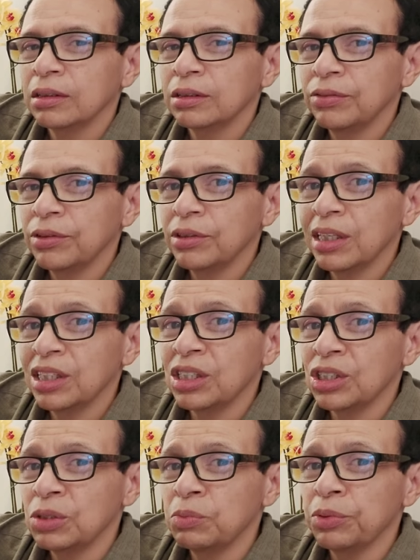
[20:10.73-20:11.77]
It's very. That's
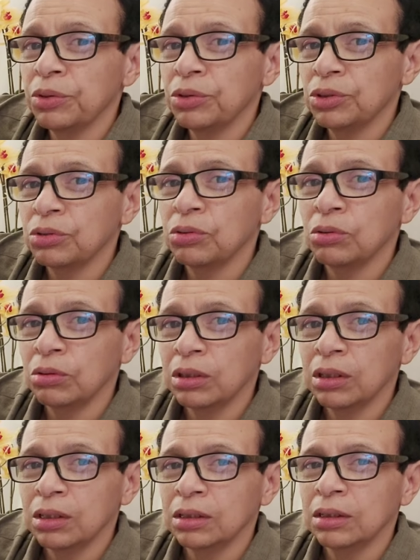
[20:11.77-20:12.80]
a spiritual horn.
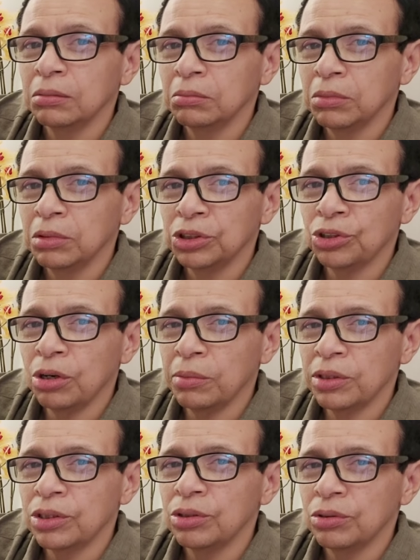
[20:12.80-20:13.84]

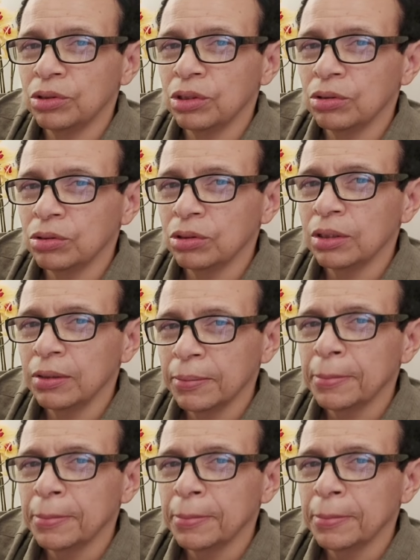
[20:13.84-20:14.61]
Shamans use those.